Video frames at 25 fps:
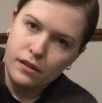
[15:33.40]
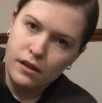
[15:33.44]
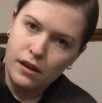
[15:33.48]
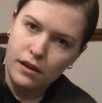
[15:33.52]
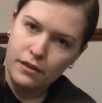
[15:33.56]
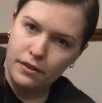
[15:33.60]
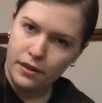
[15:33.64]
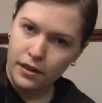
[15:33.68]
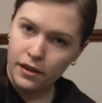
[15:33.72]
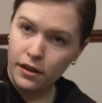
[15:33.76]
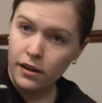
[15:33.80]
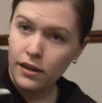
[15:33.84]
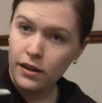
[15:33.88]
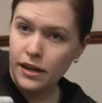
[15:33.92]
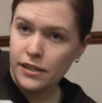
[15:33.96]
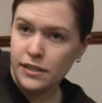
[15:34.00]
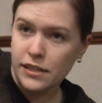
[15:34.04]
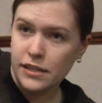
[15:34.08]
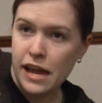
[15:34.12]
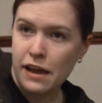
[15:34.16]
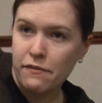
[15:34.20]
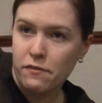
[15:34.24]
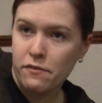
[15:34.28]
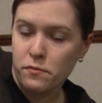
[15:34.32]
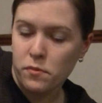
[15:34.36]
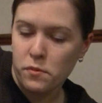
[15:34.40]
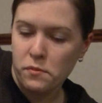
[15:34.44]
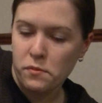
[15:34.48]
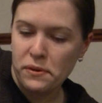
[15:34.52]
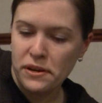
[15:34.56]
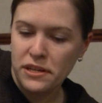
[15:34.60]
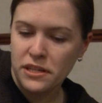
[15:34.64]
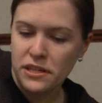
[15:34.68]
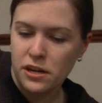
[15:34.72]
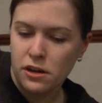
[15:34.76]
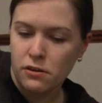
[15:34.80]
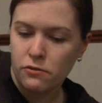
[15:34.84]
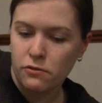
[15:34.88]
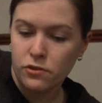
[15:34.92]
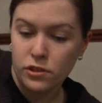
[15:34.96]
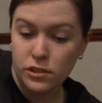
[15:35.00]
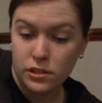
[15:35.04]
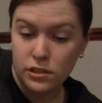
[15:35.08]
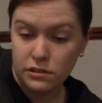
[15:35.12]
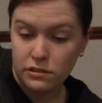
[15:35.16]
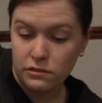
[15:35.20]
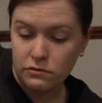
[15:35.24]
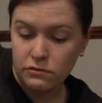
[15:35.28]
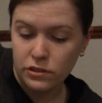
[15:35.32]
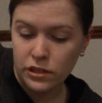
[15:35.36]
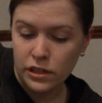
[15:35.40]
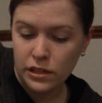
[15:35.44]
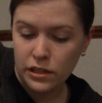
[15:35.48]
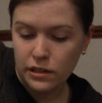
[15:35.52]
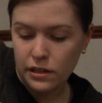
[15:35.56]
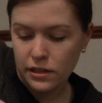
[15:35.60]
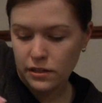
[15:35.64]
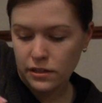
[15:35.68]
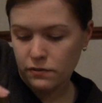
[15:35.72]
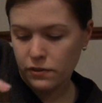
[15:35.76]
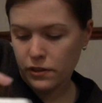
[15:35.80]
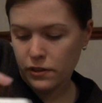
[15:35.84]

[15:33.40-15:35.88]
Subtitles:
I think I'll actually have him on my shelf because he's a really nice